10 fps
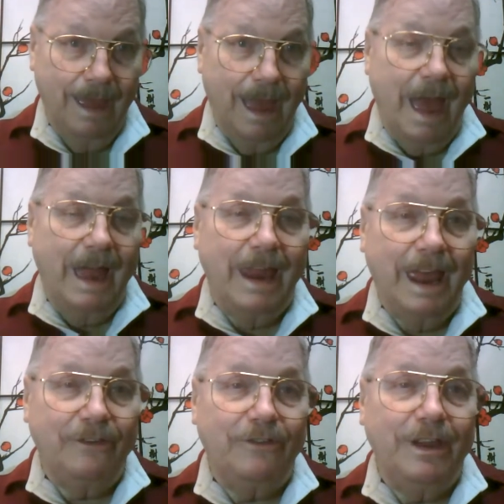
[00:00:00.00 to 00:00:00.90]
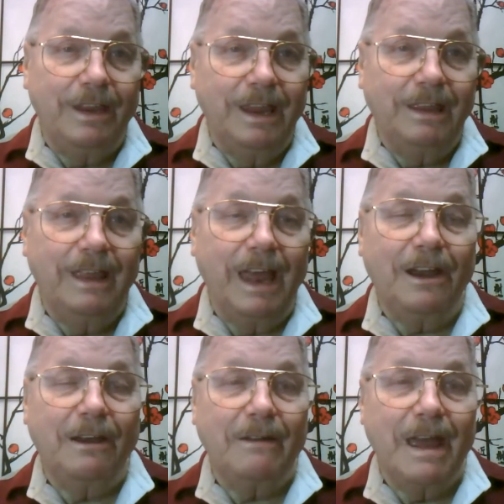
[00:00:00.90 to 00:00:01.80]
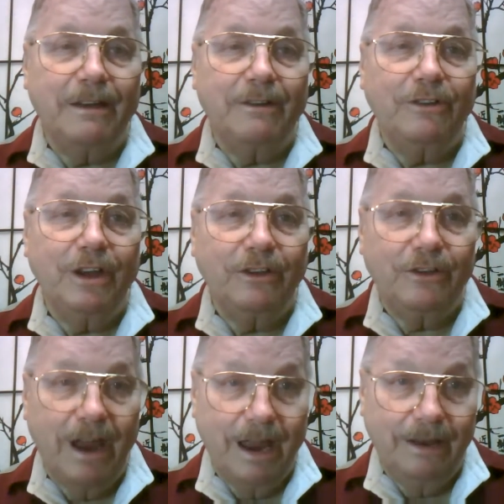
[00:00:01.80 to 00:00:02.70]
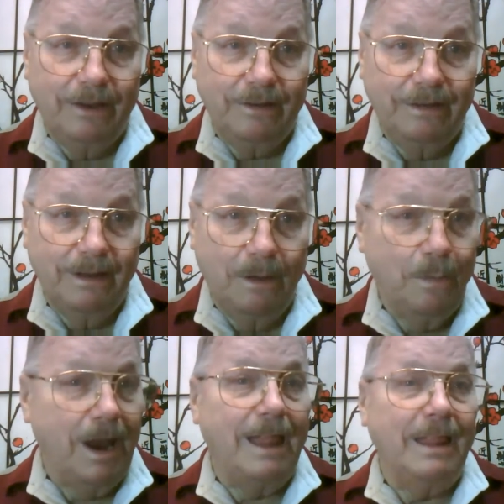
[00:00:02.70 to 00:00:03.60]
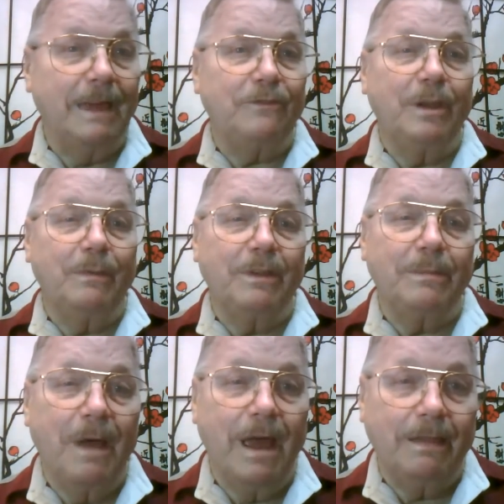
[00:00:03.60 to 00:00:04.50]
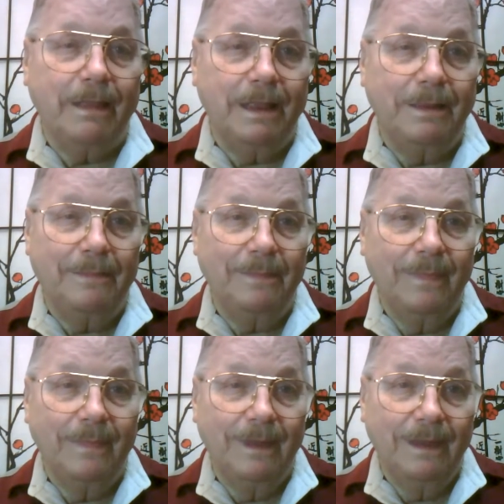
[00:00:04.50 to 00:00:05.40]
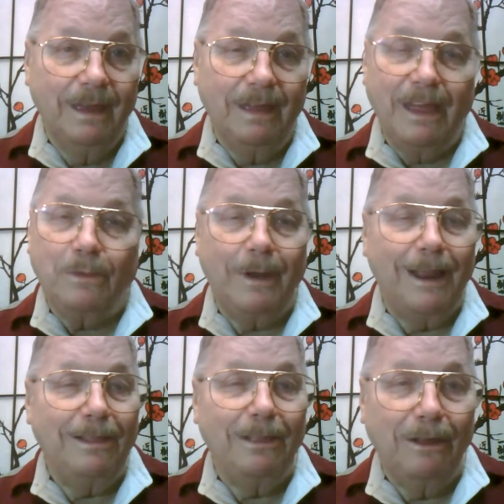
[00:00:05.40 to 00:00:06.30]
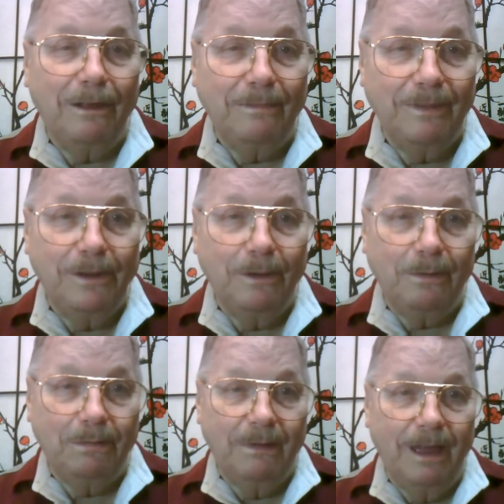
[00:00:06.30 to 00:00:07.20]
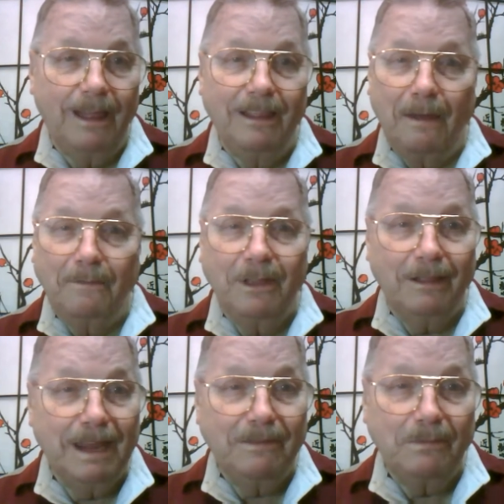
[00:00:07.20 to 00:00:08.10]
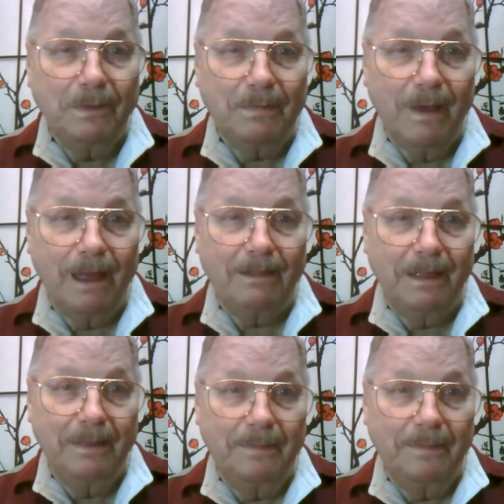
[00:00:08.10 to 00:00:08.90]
And as she did that, her energy changed. And when I left, she was smiling. And that's what I love to do. I love to leave them smiling.